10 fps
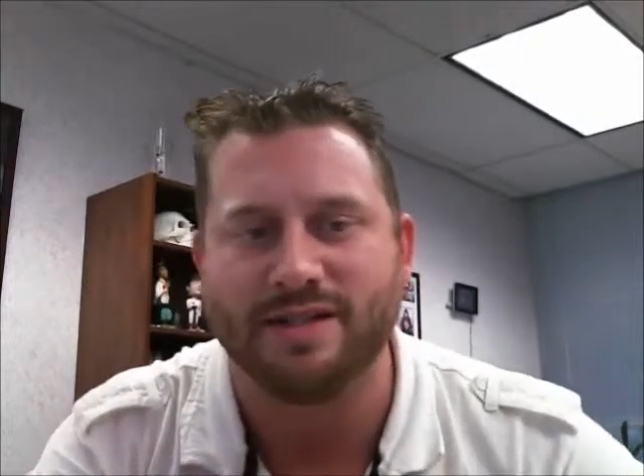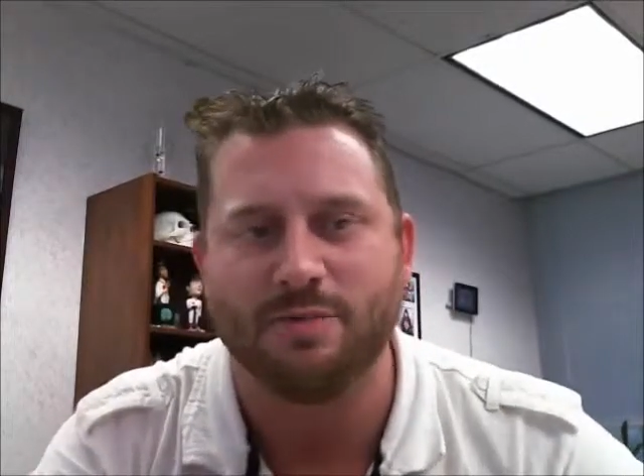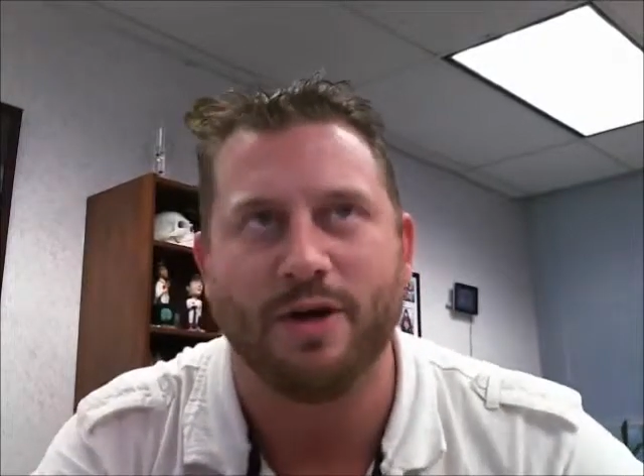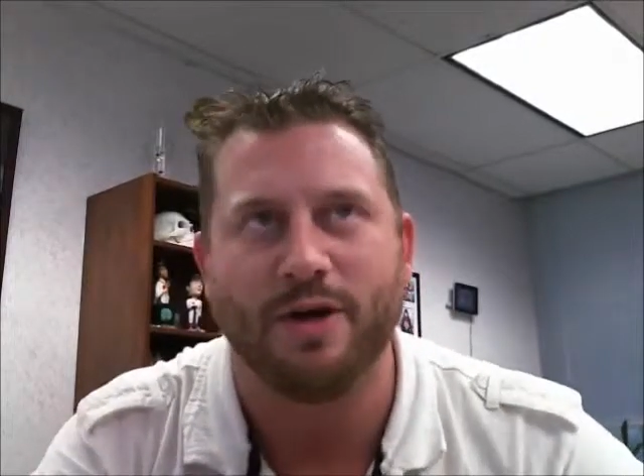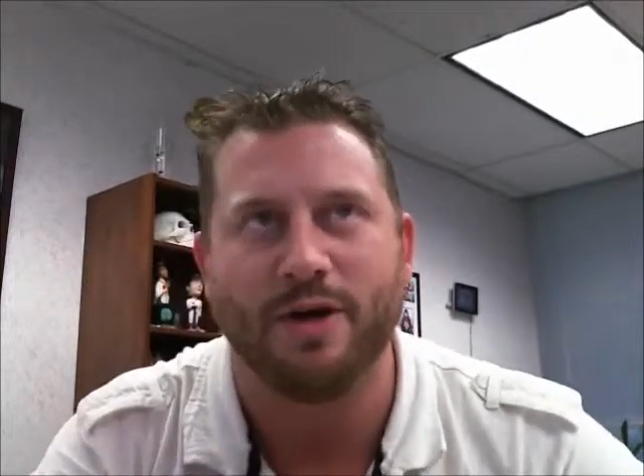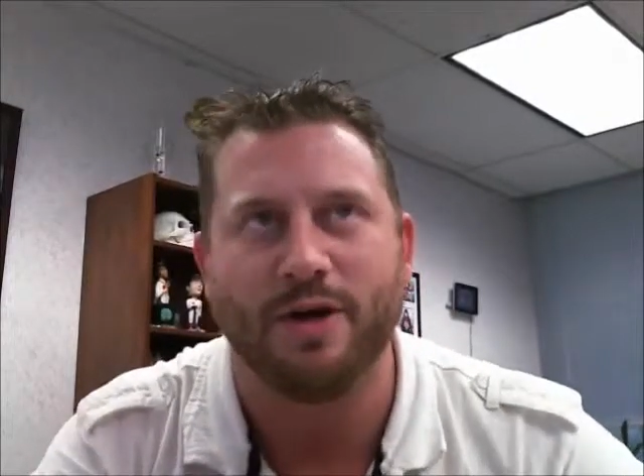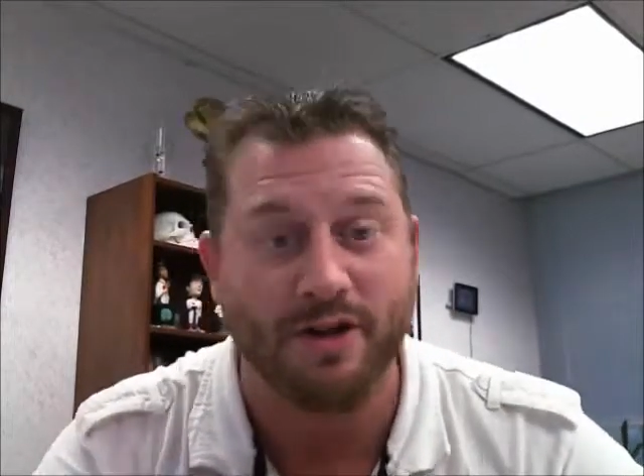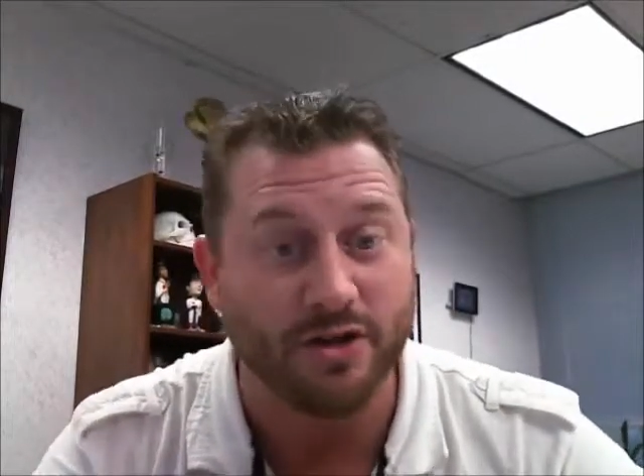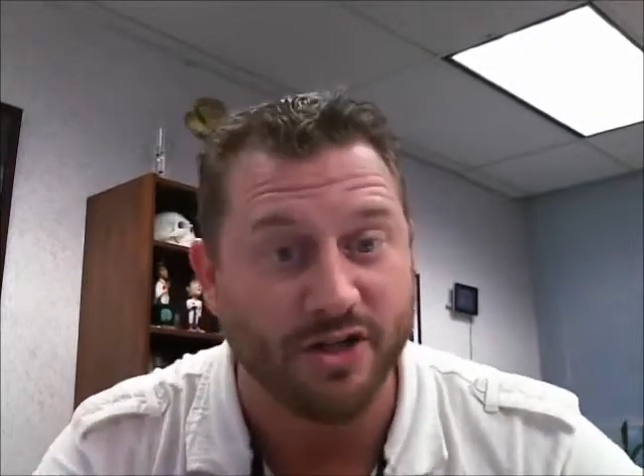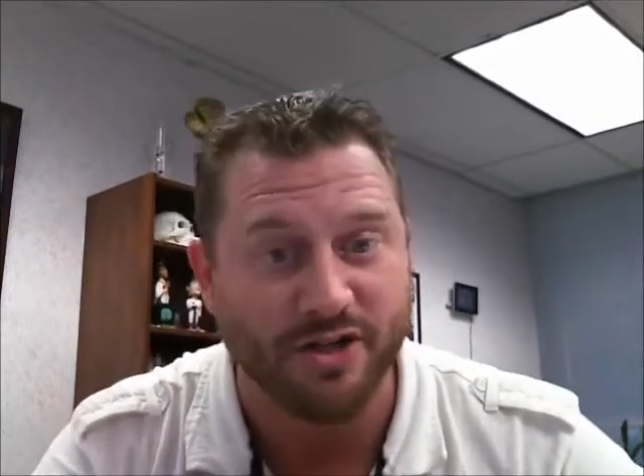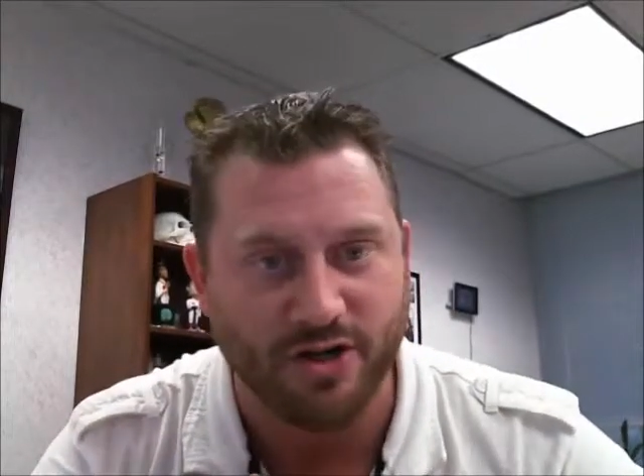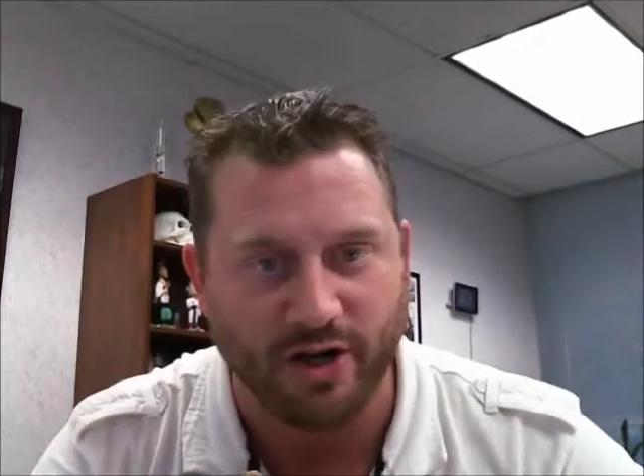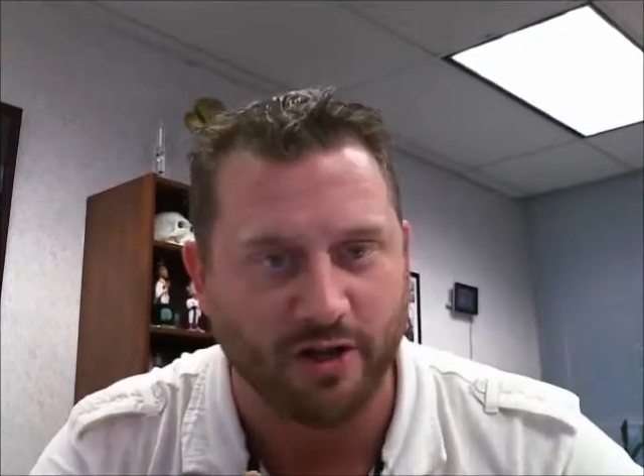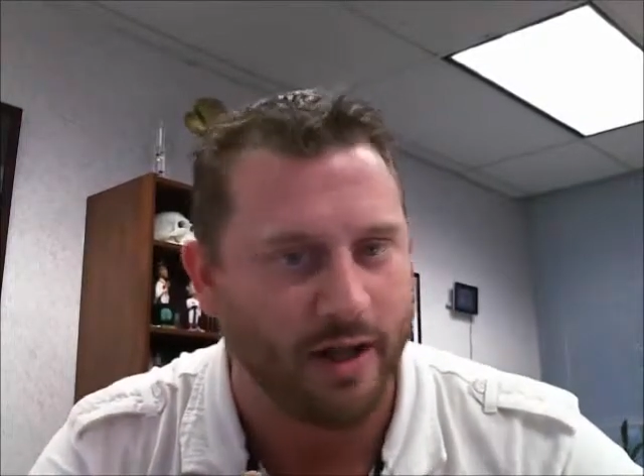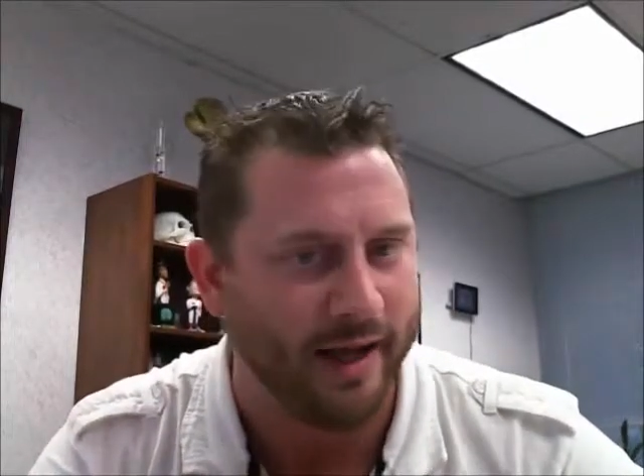especially the energy
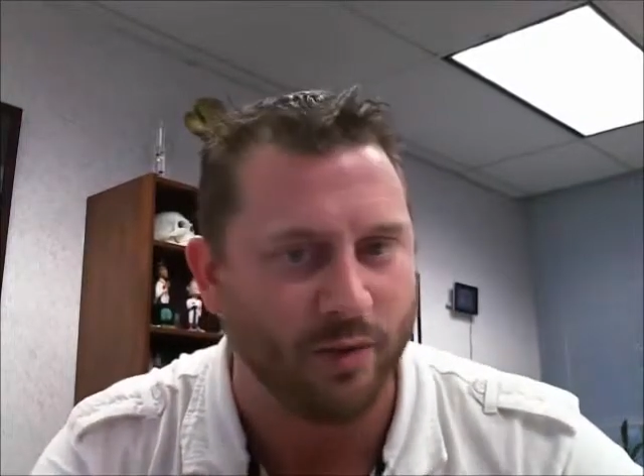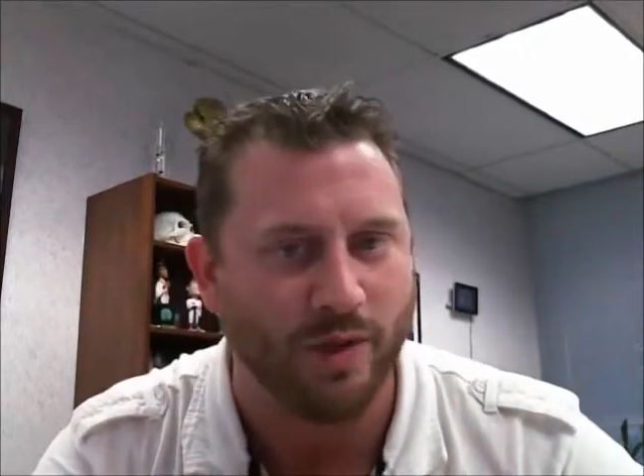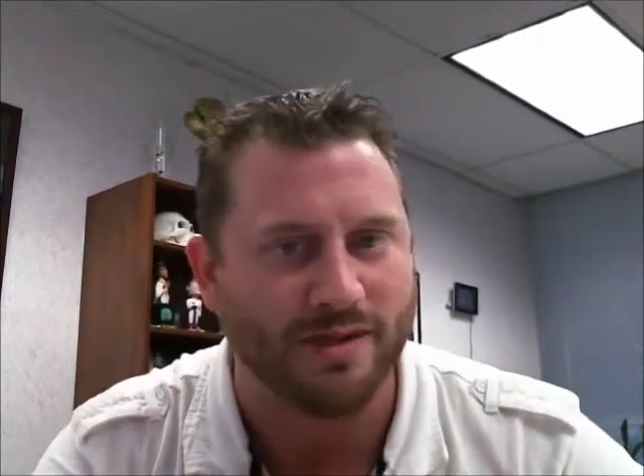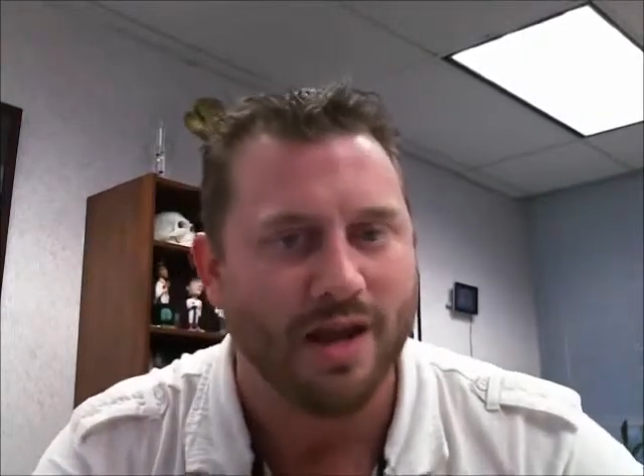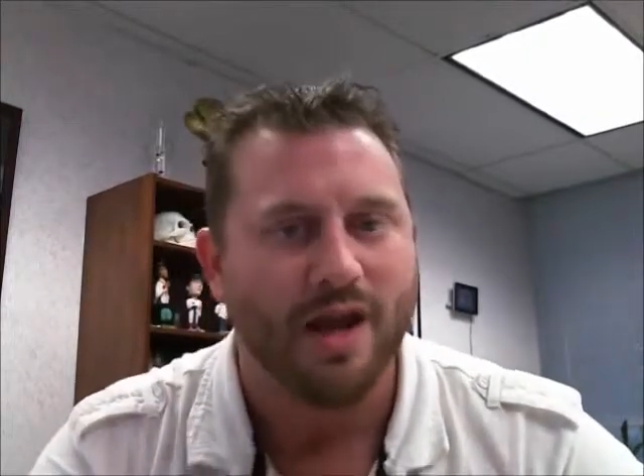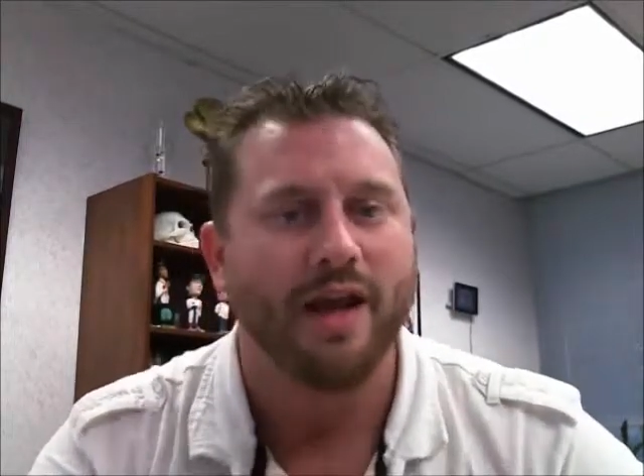drink client, was,